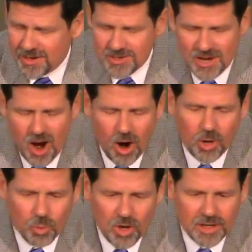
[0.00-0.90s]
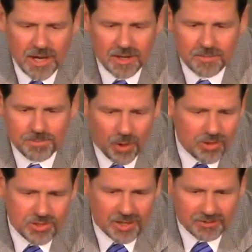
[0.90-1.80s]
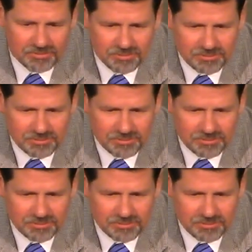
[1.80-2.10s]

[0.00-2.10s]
Here's a hardworking person.